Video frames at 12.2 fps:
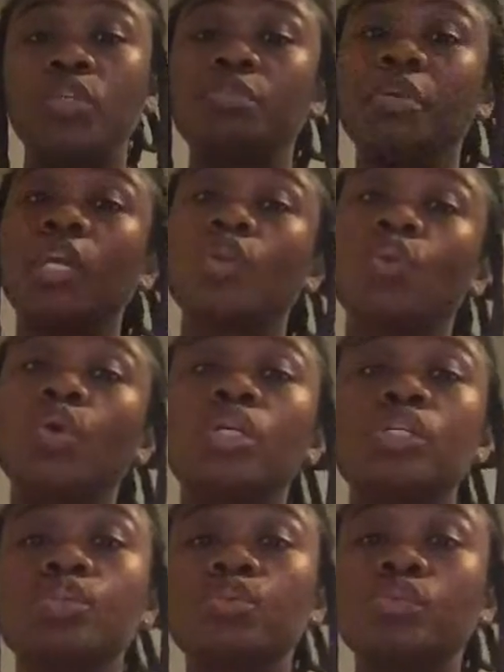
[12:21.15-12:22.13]
being
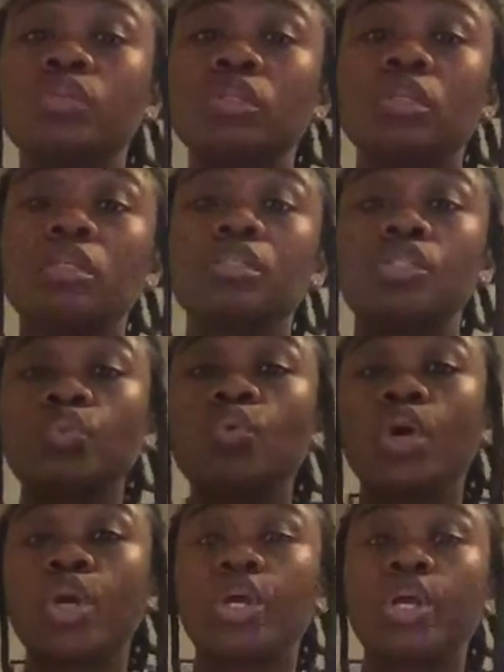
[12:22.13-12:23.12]
loyal to
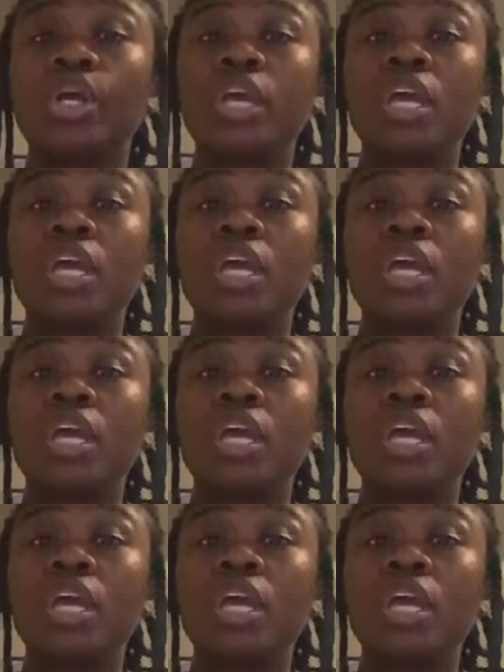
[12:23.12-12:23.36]
her.